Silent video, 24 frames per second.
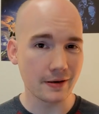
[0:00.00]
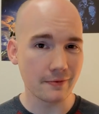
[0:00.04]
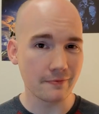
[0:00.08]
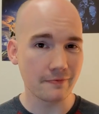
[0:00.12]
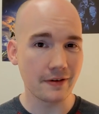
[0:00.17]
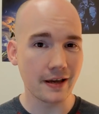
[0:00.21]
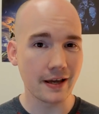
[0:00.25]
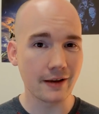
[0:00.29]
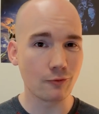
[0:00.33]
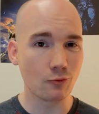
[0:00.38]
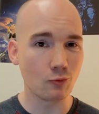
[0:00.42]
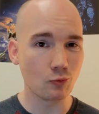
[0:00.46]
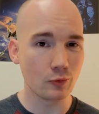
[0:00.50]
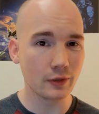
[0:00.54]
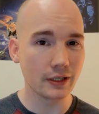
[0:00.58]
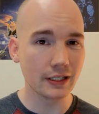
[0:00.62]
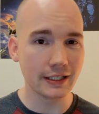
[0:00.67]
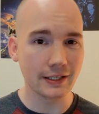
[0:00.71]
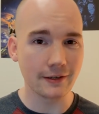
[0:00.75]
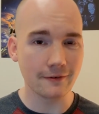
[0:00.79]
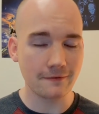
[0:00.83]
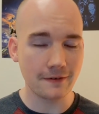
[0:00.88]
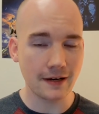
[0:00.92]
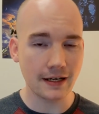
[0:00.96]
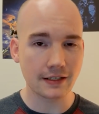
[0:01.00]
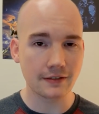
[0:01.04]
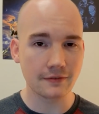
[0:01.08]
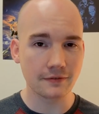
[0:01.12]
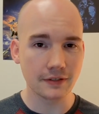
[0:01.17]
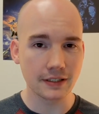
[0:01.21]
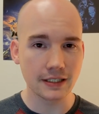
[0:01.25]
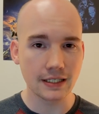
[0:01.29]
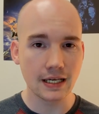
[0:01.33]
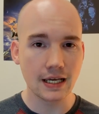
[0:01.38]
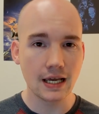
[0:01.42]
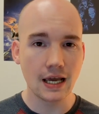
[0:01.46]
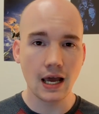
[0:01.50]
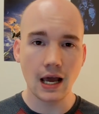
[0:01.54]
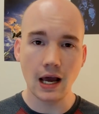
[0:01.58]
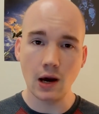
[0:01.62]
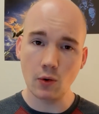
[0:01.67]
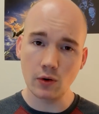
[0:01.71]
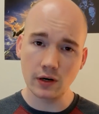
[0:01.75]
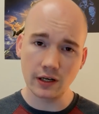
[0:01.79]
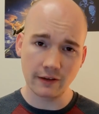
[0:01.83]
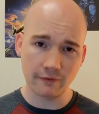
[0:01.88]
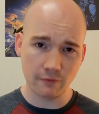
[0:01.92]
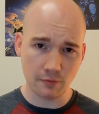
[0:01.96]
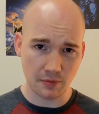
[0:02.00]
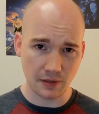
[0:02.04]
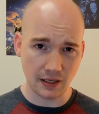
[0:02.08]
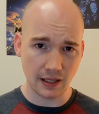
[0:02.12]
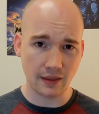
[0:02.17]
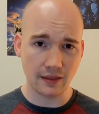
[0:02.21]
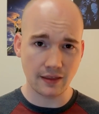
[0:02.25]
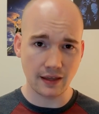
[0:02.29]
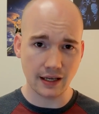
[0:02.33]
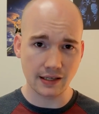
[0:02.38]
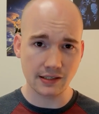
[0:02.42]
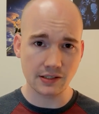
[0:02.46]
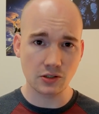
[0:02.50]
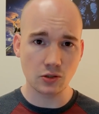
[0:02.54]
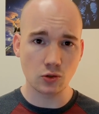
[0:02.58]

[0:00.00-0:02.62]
Venomfang really effectively, I want to give a big thanks